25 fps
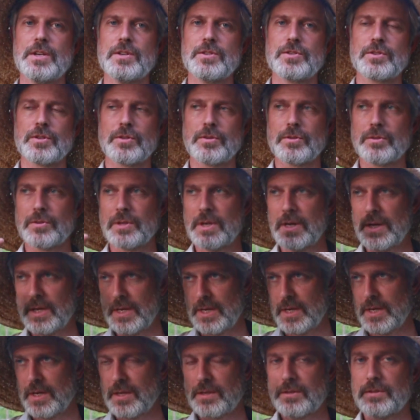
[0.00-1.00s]
So
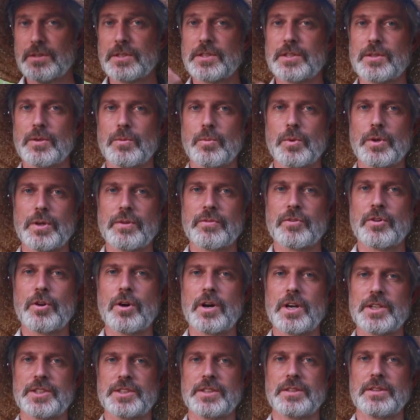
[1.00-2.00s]
just a word of
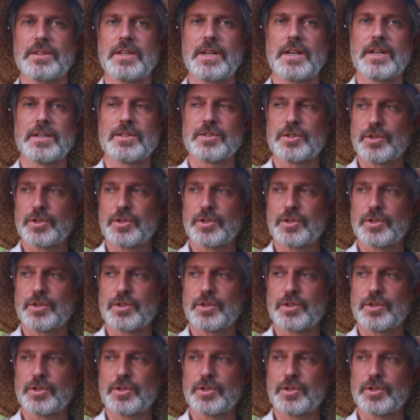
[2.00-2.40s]
caution there.